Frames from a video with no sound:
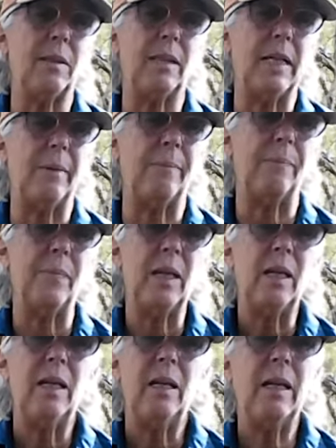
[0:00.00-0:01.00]
to them.
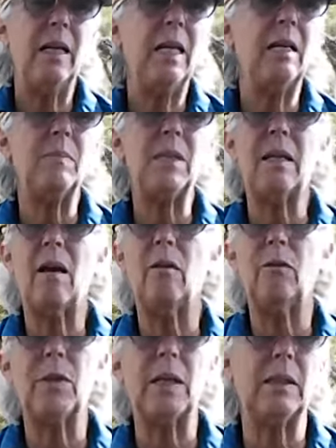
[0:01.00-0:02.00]
He himself
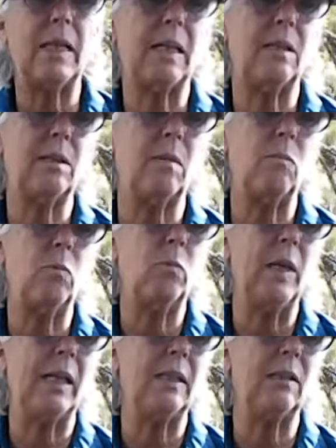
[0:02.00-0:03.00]
felt like some
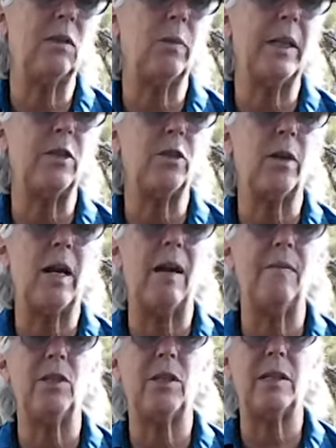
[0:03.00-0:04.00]
winged creature
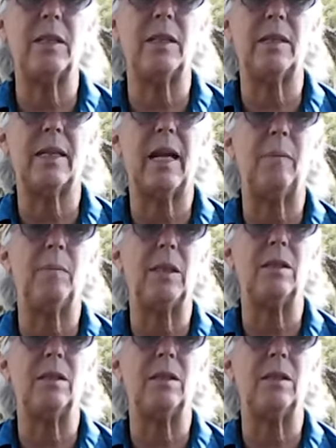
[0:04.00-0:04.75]
having just escaped a